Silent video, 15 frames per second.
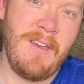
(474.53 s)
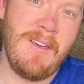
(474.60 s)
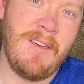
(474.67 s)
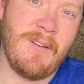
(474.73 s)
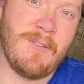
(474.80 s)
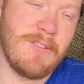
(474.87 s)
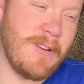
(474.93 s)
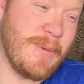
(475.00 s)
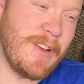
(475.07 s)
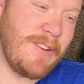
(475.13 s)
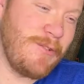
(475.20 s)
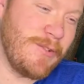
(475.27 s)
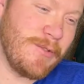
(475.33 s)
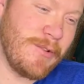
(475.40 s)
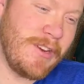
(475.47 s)
Or he might do
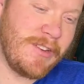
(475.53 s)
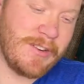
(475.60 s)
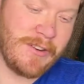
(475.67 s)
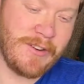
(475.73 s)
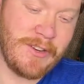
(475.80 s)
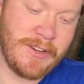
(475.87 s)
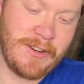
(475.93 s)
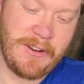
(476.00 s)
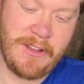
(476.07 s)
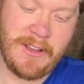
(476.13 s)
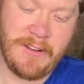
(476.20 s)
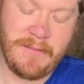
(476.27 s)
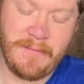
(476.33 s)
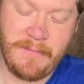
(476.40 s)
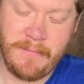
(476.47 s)
his research
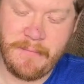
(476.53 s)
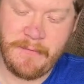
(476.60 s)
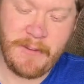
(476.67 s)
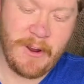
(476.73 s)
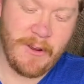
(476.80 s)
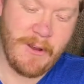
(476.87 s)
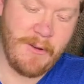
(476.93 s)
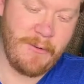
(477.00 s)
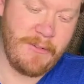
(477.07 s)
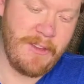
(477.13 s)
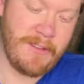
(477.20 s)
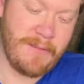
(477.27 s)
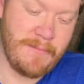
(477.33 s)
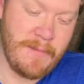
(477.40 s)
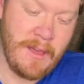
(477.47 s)
and figure out
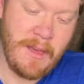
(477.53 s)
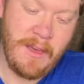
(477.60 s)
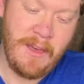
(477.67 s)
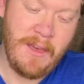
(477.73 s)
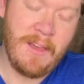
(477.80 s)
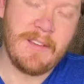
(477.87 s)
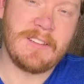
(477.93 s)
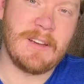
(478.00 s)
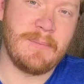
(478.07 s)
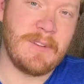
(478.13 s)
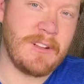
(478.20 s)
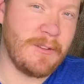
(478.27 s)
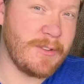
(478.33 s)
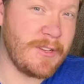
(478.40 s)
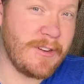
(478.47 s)
that something
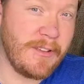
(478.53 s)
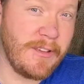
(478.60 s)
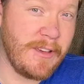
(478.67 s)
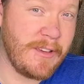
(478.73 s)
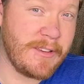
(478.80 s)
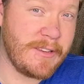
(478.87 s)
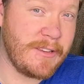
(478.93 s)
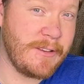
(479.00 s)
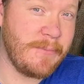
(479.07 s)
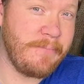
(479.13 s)
closer to this,